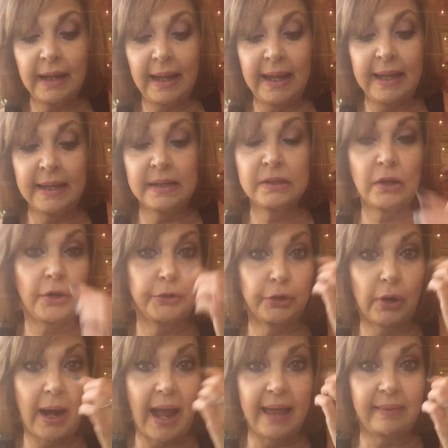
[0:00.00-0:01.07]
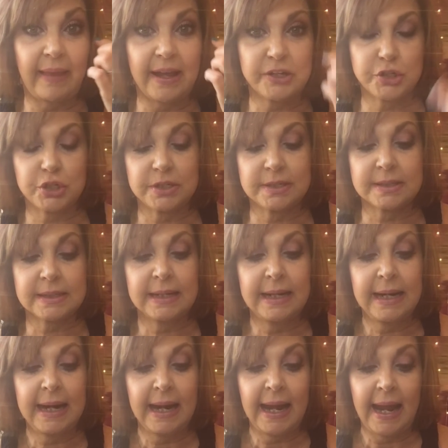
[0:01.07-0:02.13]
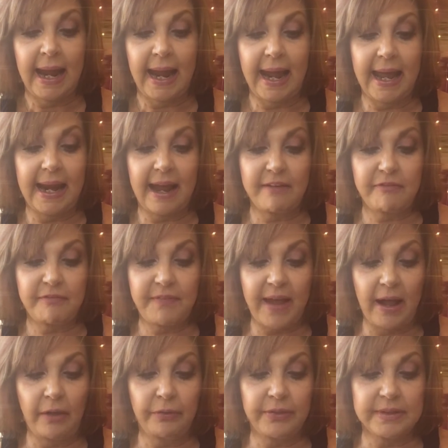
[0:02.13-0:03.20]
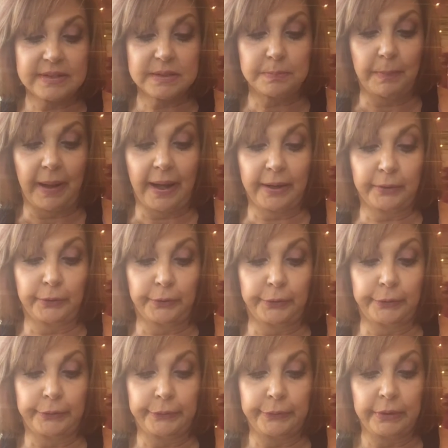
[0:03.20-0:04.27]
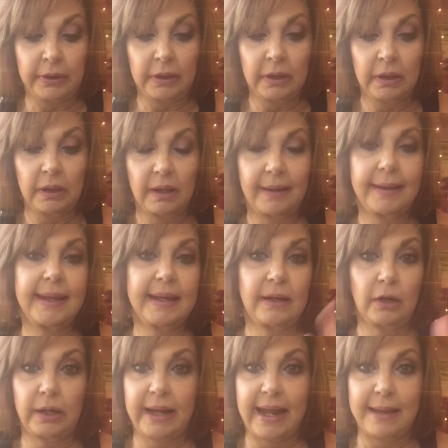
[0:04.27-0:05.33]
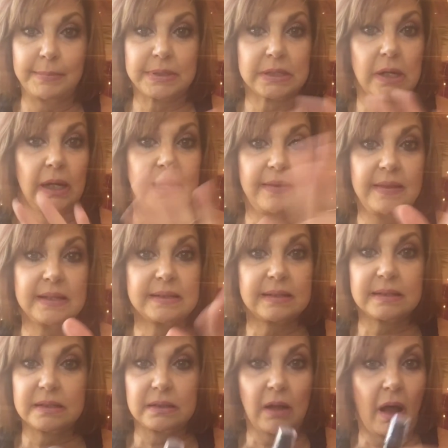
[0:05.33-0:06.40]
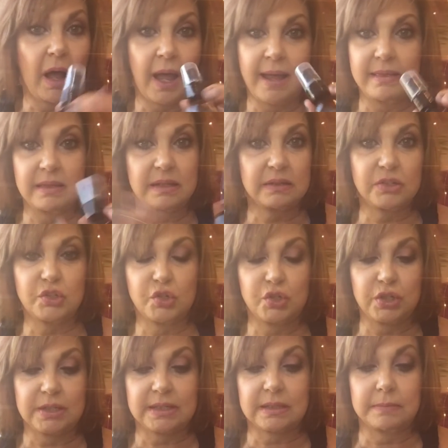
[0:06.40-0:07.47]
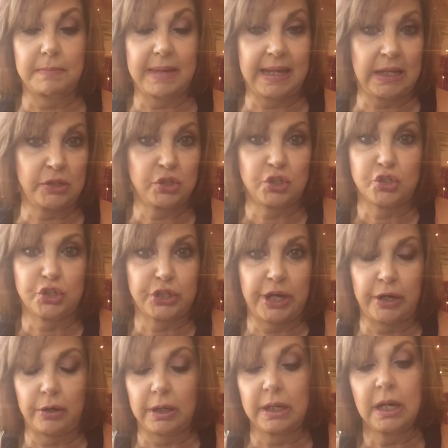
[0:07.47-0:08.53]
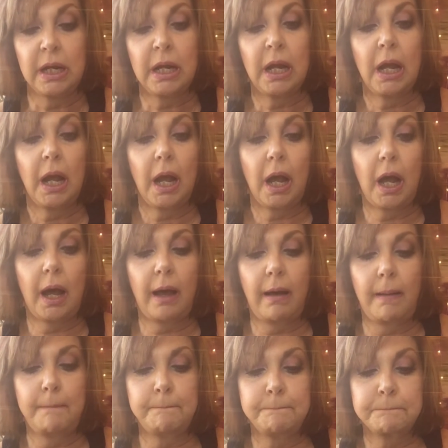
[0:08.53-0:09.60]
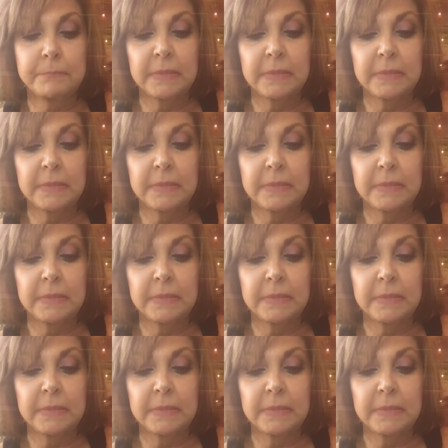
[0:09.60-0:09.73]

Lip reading: and on your eyelashes. And I found this bottle again on Amazon, and this is just me just sharing, and